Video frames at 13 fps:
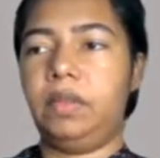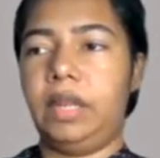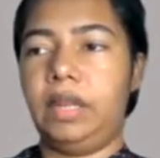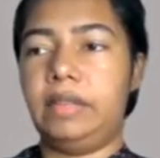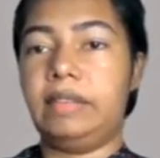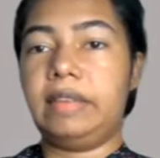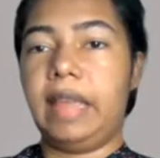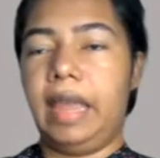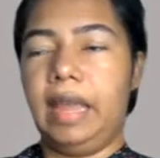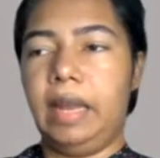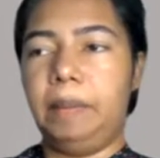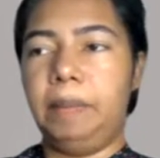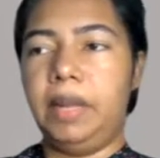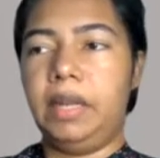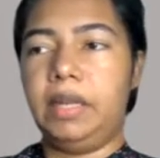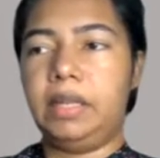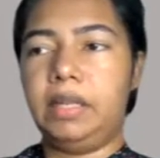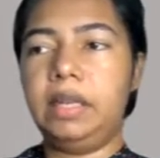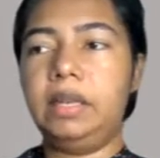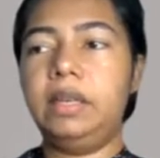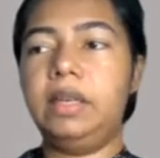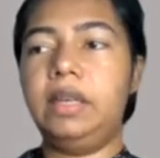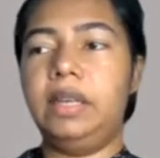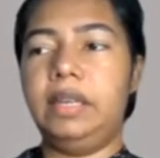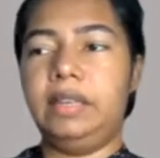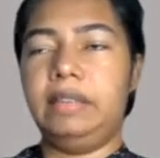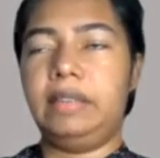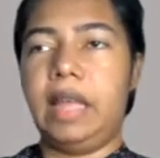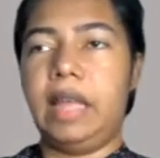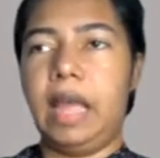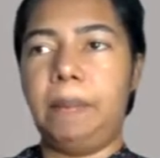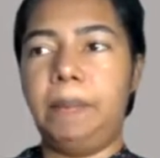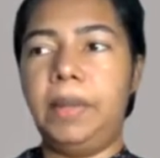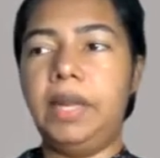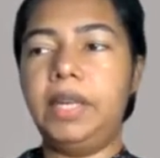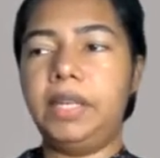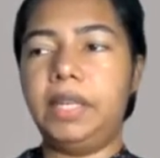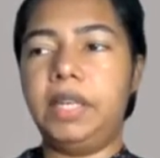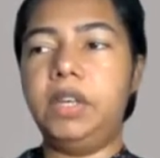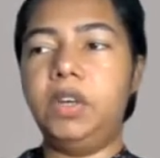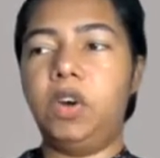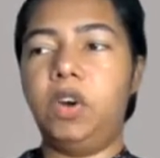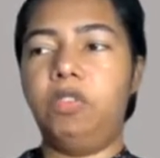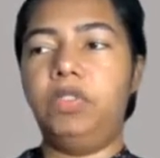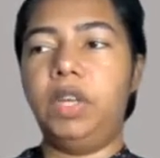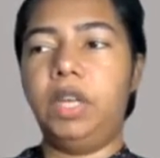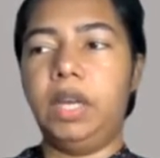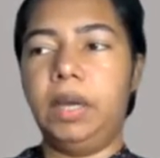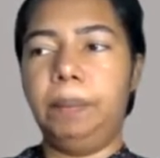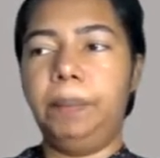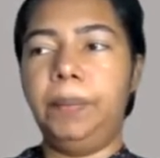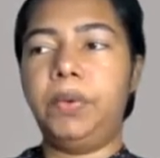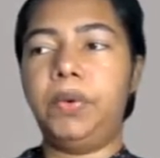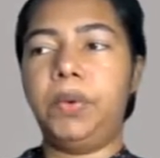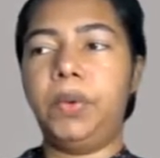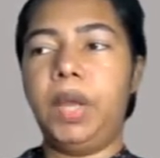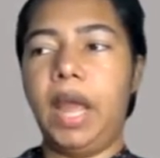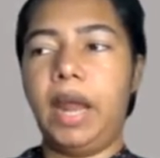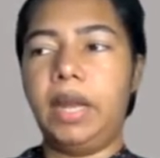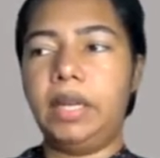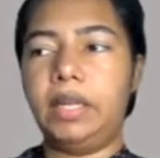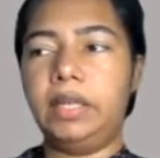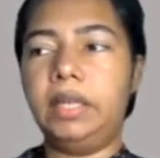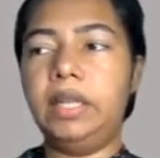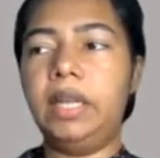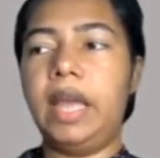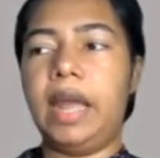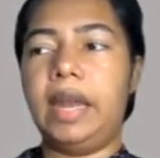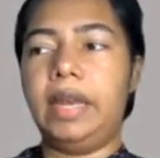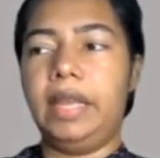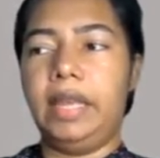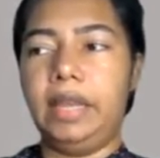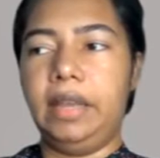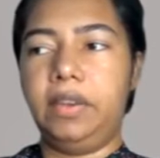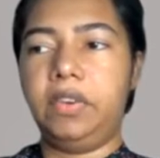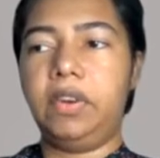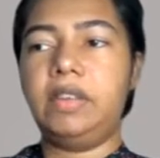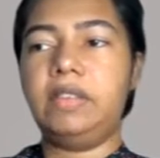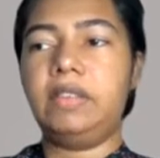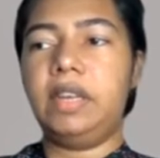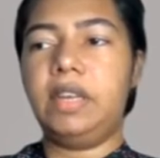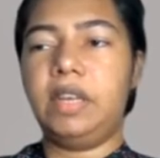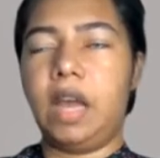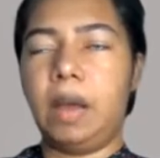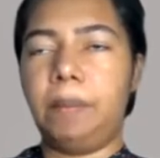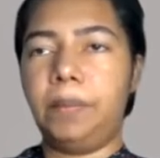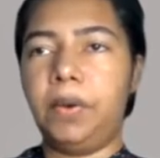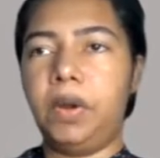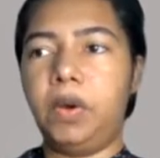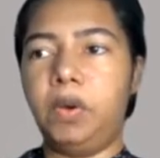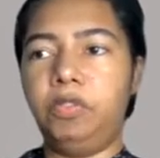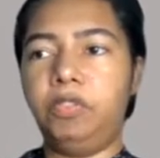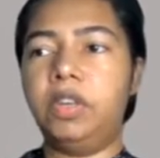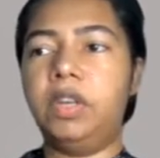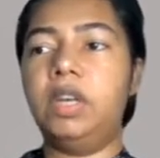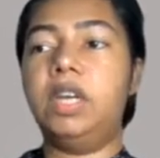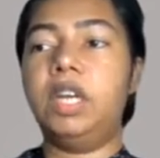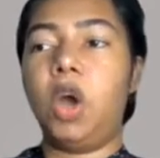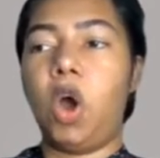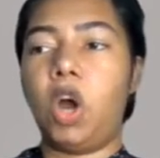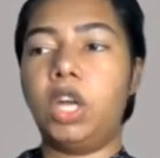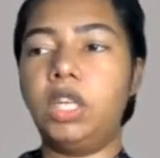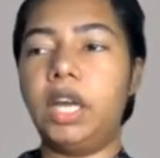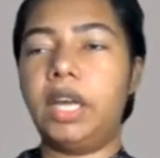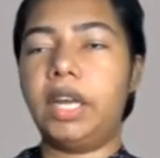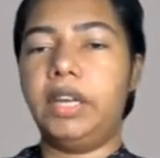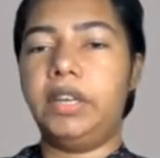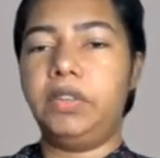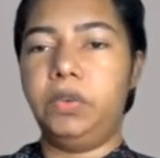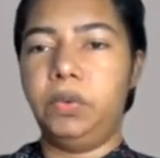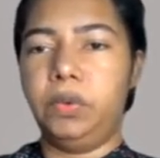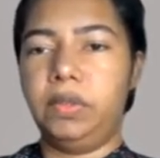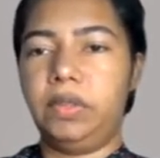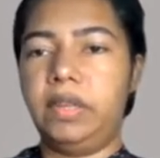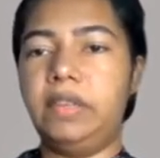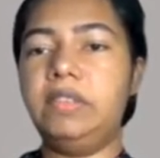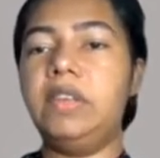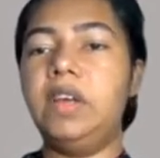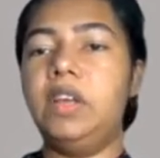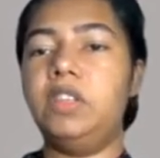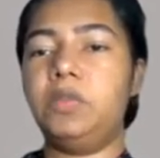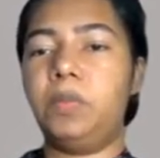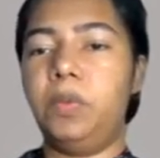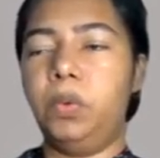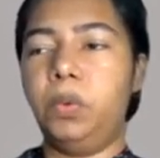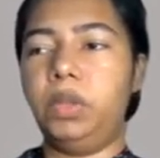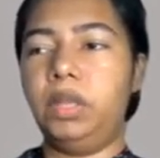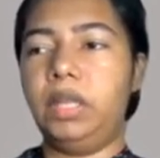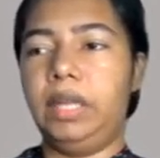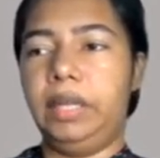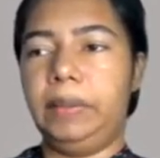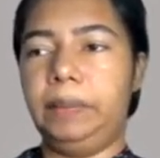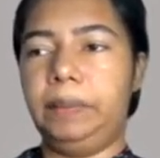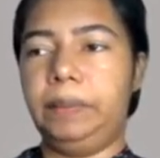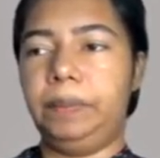In scalability, it is the ability of the computer to handle an increasing number of concurrent users smoothly.